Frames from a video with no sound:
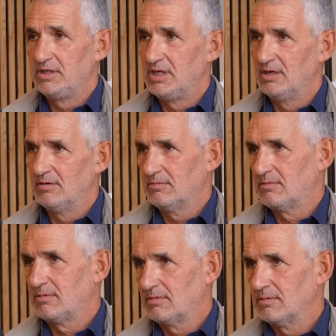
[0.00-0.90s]
eating
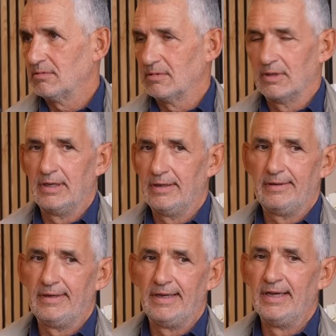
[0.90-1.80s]

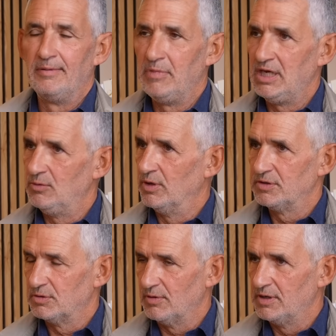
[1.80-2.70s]
uh, meat
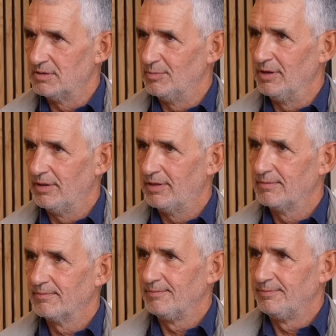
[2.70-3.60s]
once or twice a month.
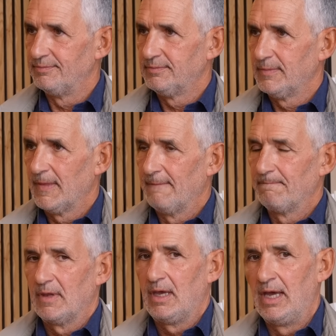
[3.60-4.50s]

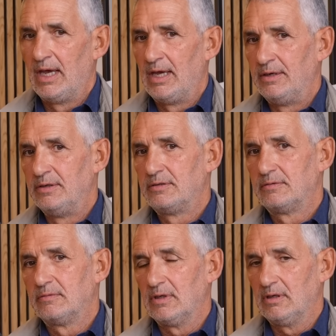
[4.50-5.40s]

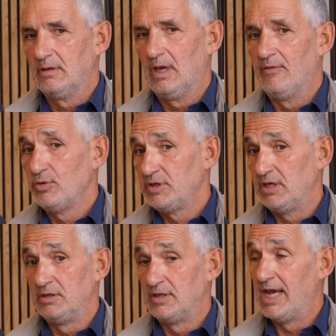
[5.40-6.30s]
And I've always
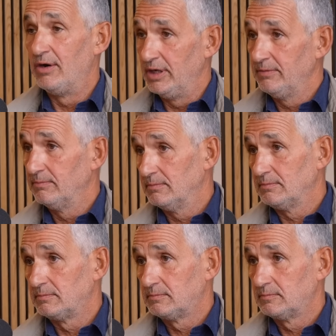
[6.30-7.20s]
eaten dairy,
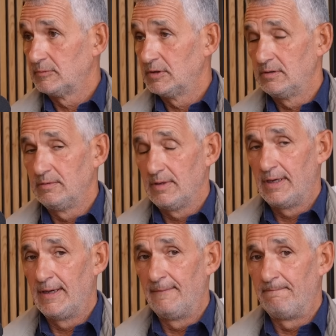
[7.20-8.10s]

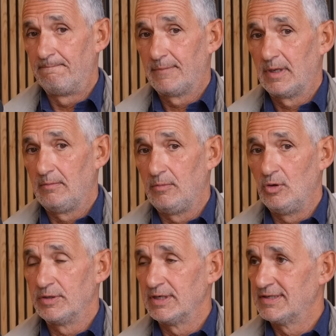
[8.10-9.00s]
um,
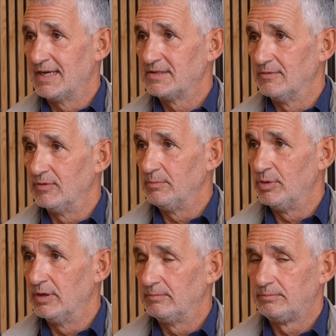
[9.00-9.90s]
not excessively,
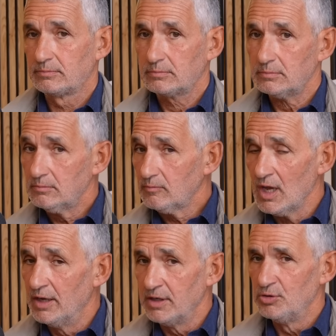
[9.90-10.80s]
but
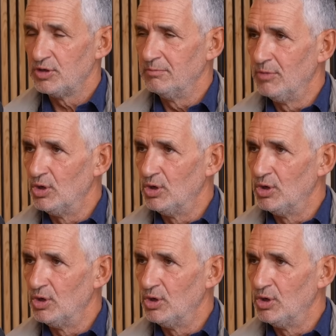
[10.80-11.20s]
I don't drink